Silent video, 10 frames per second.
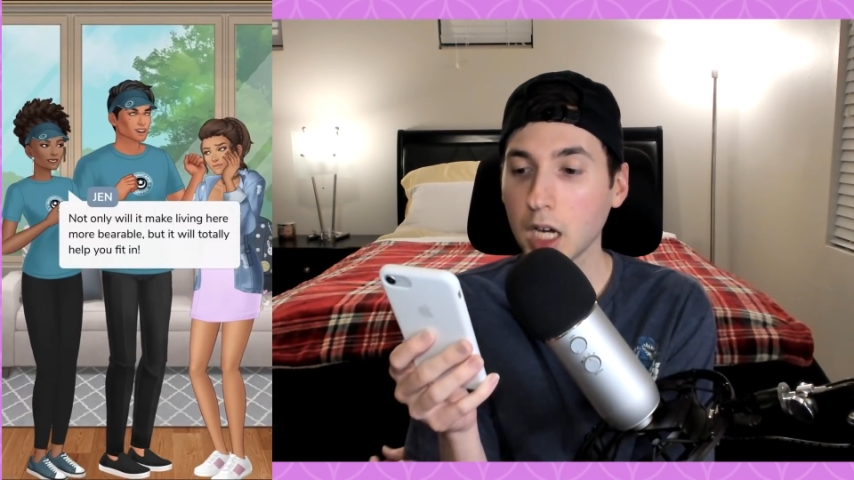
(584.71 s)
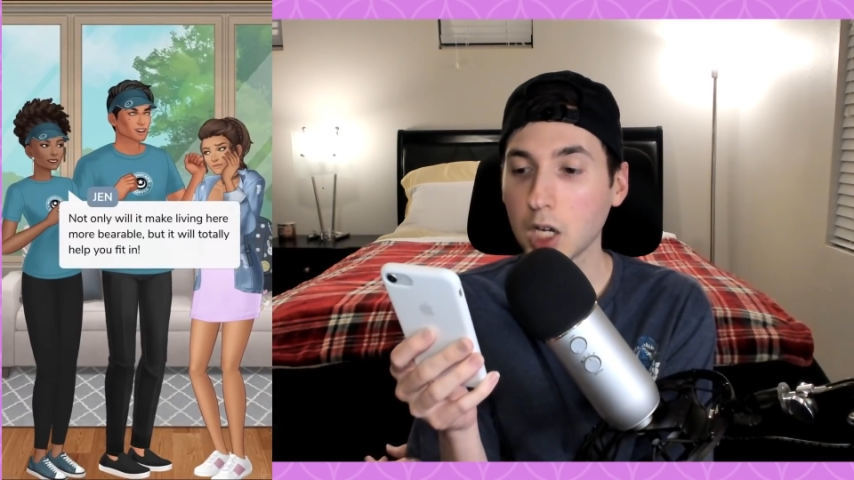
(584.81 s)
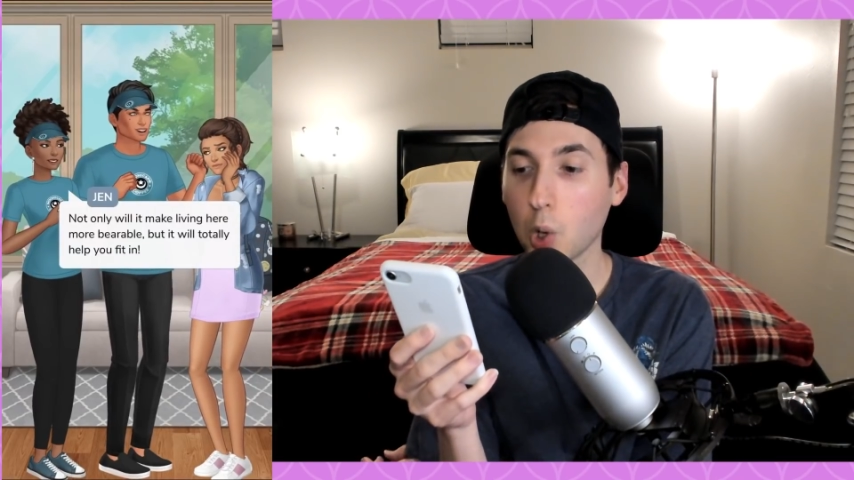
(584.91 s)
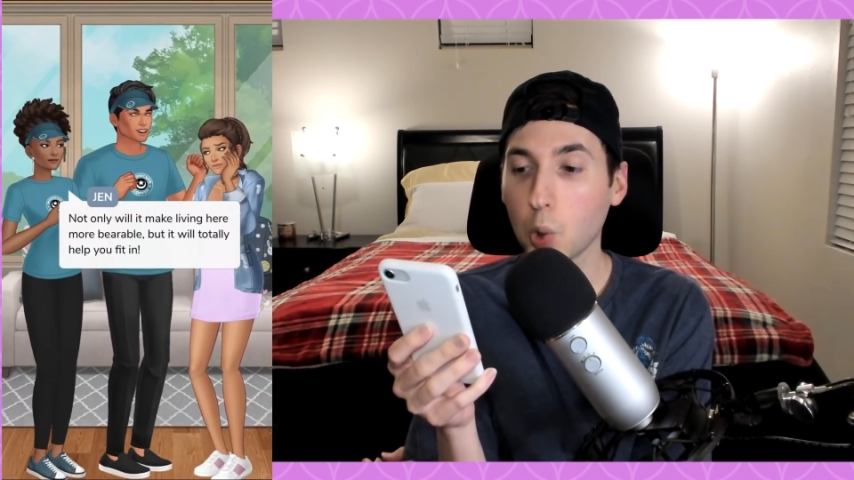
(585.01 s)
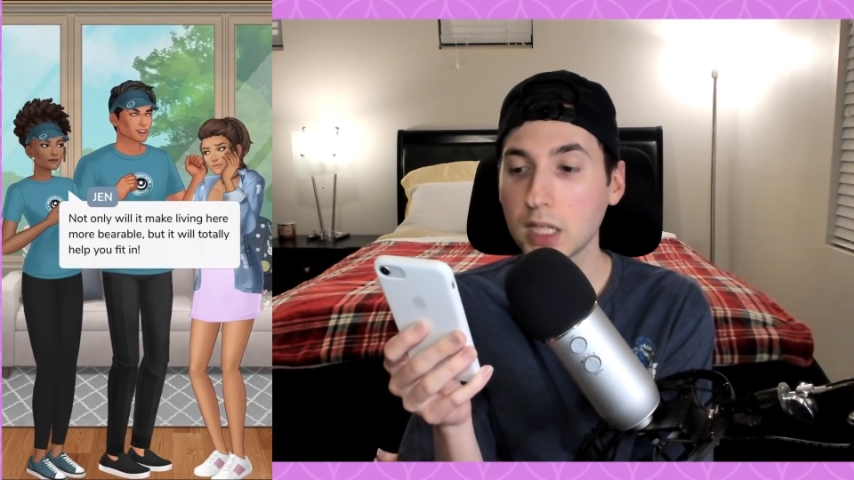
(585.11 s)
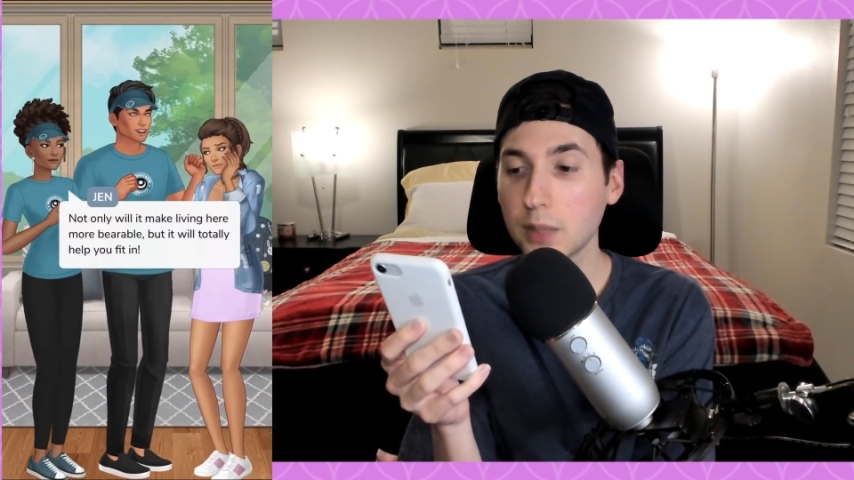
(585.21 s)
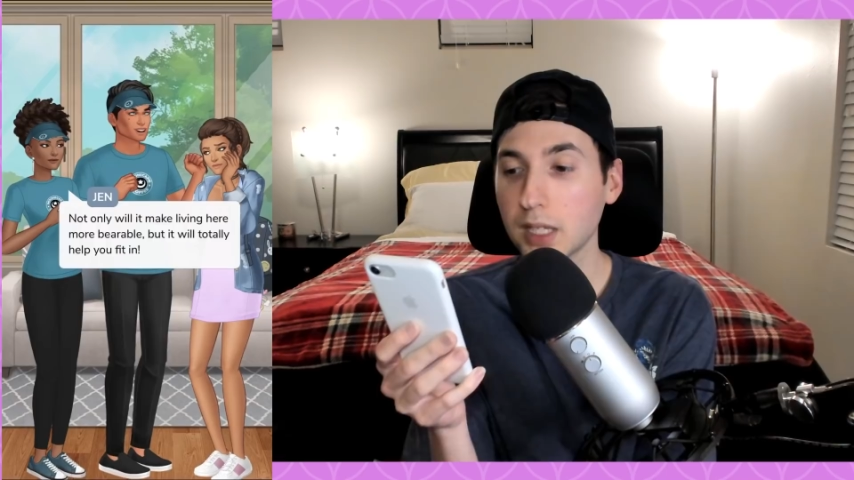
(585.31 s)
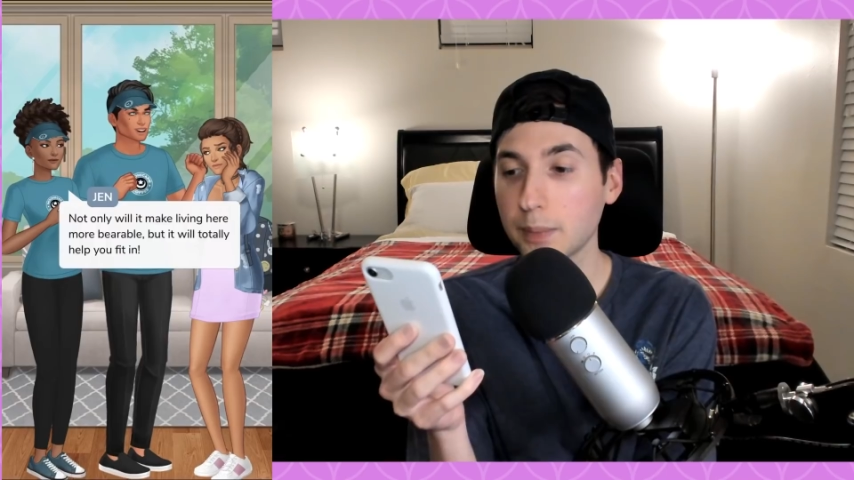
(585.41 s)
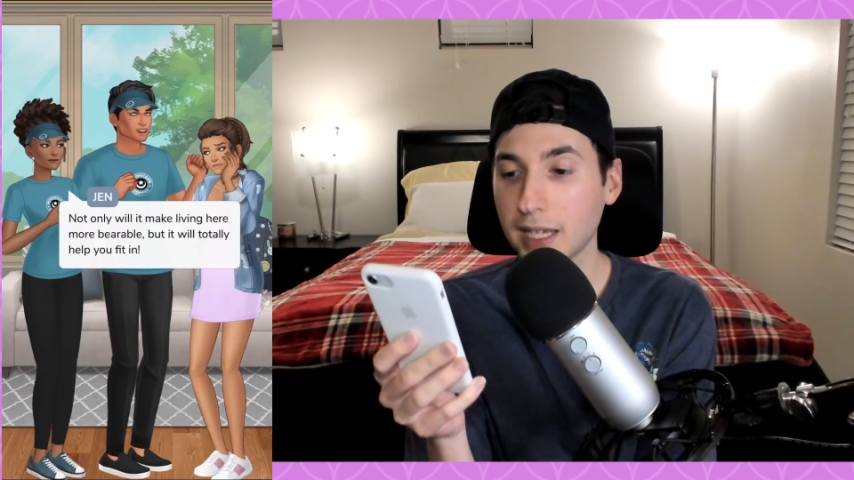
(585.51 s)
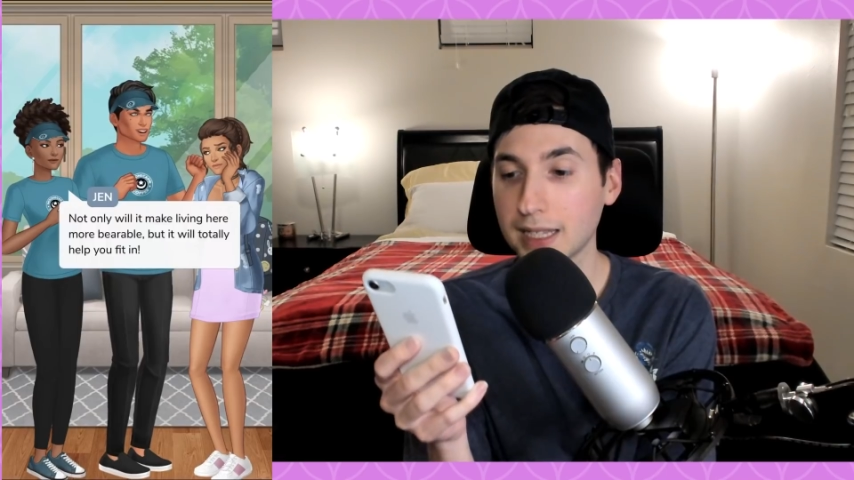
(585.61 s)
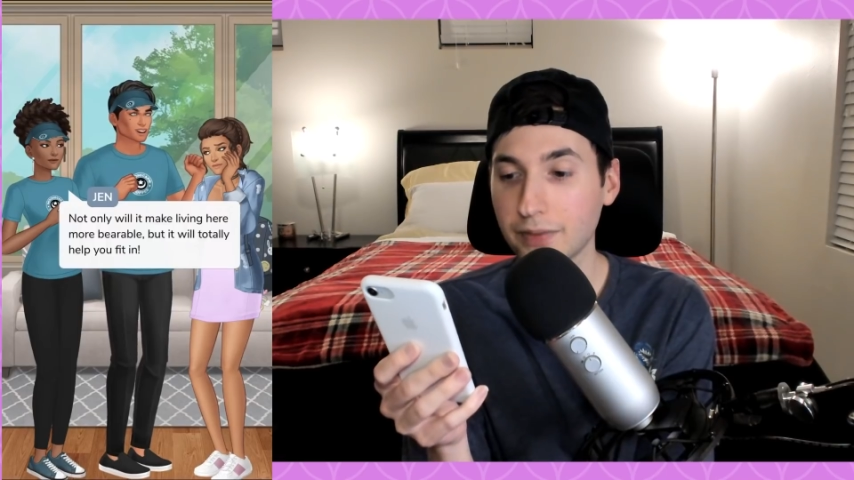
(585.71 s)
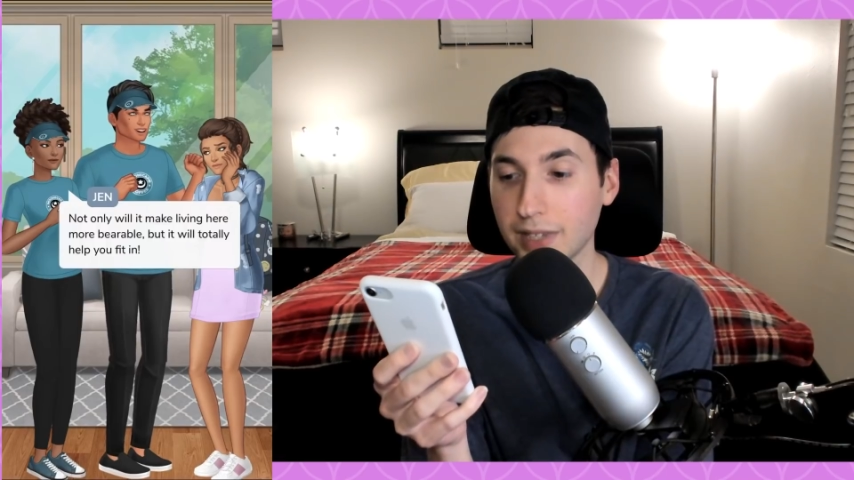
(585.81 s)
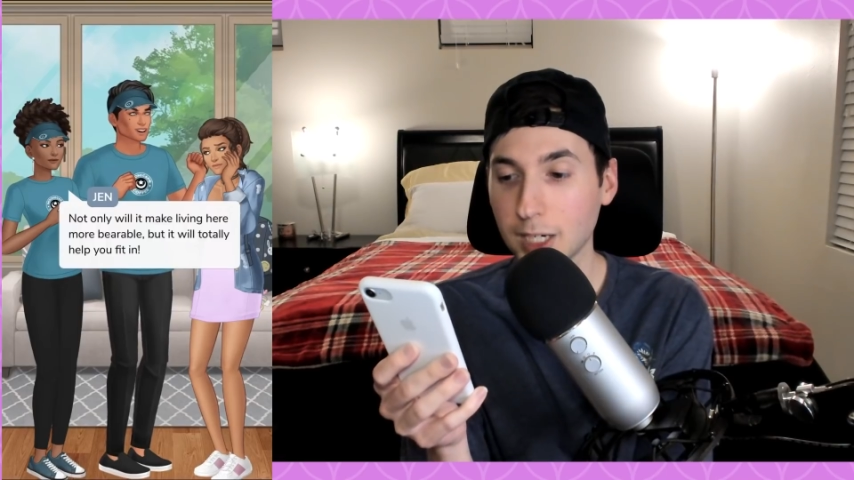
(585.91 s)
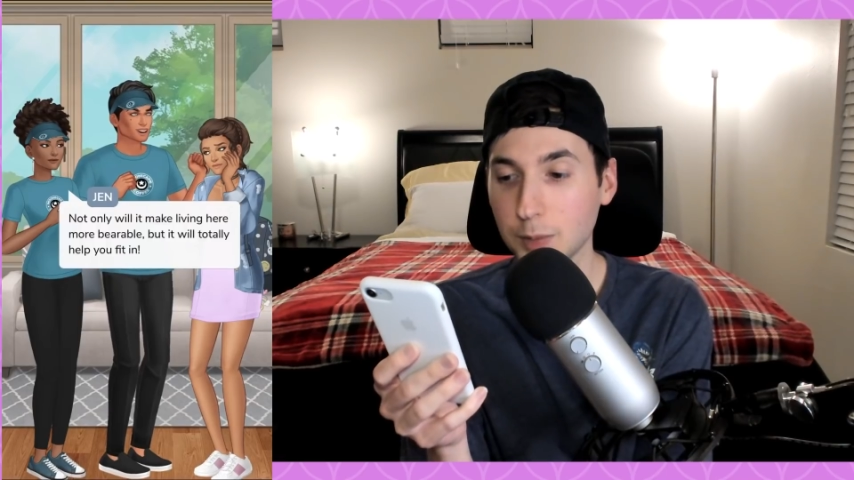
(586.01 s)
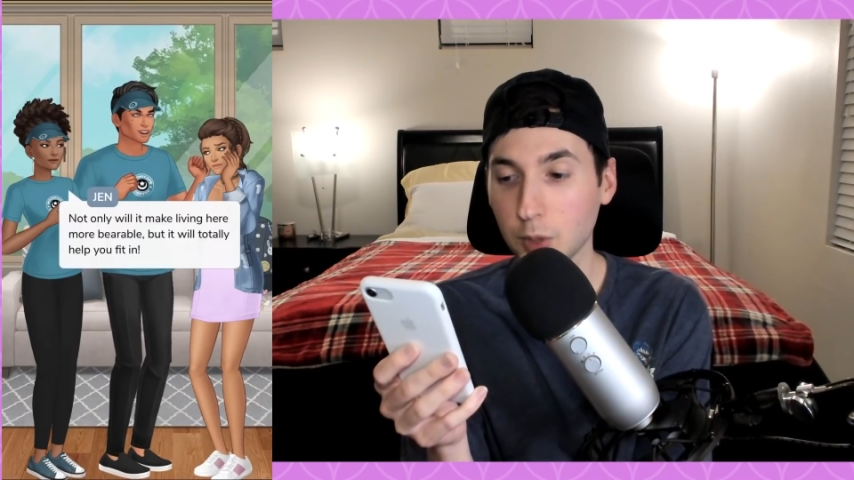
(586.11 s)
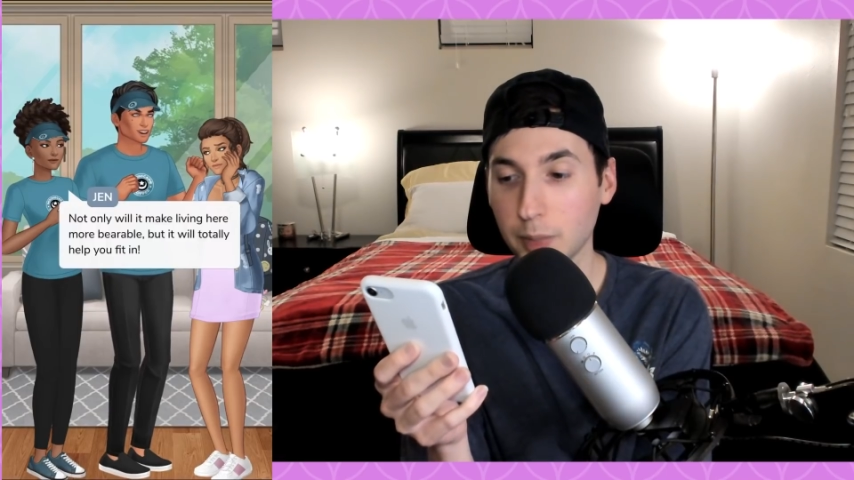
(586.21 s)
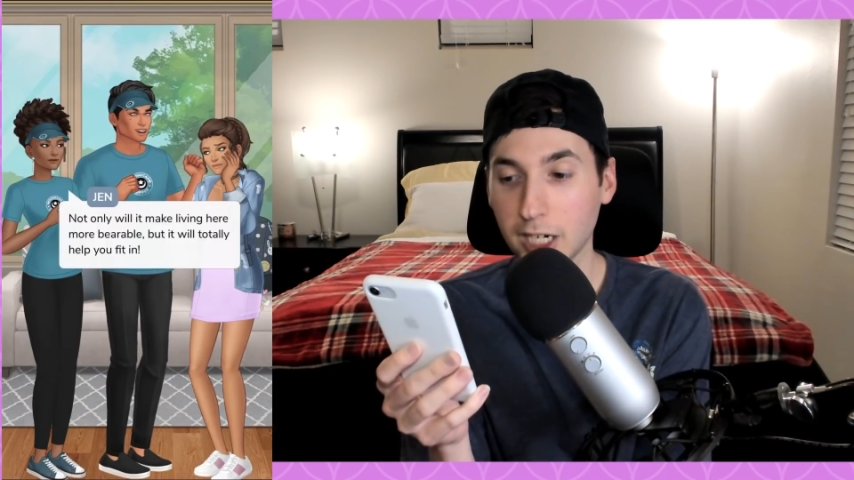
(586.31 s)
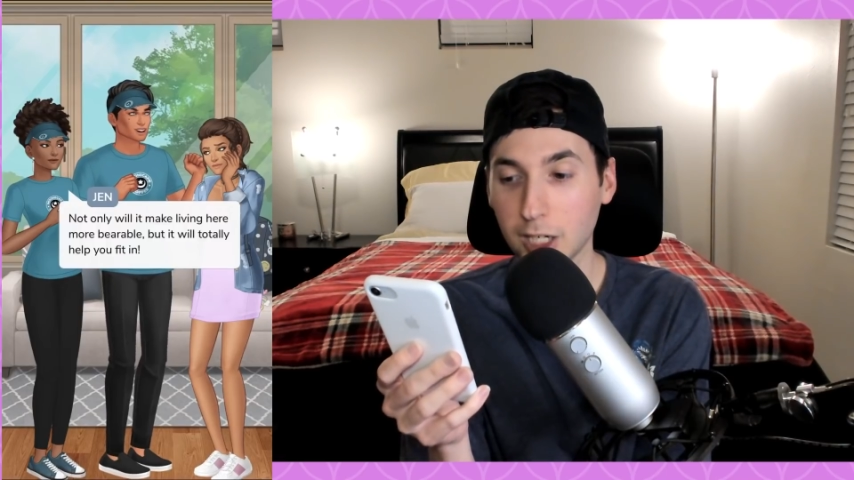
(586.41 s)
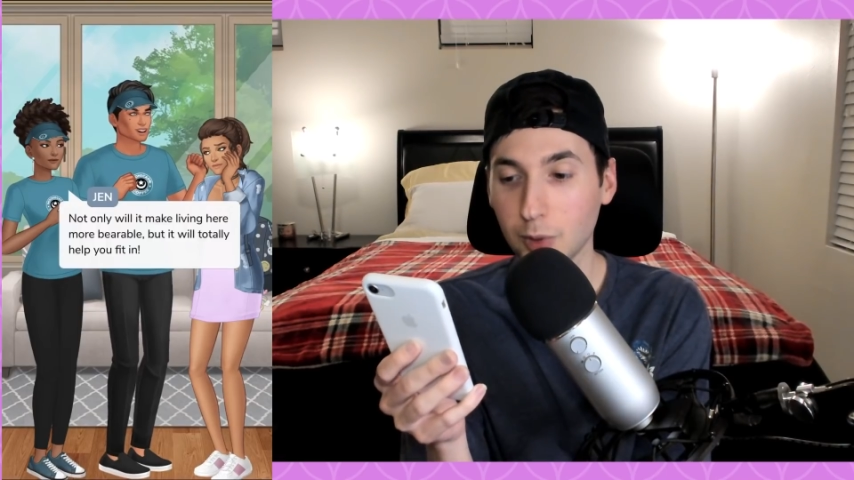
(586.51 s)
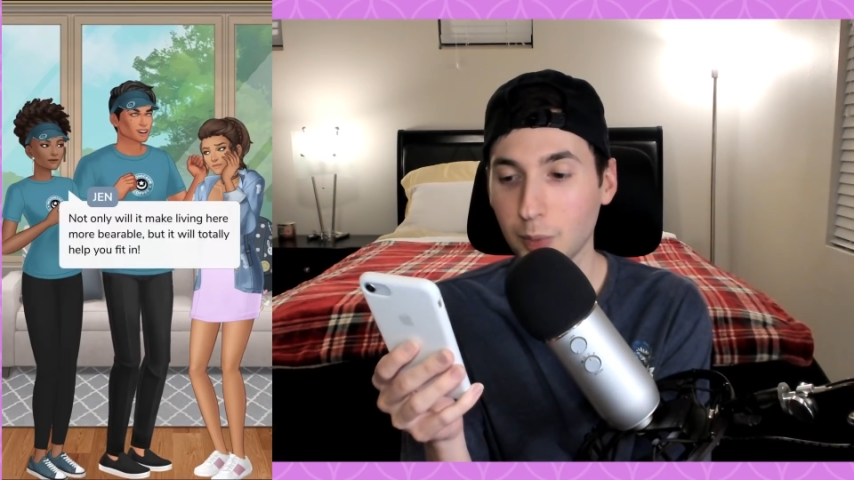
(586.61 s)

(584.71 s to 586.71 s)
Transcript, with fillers: Not only will it make living here more bearable,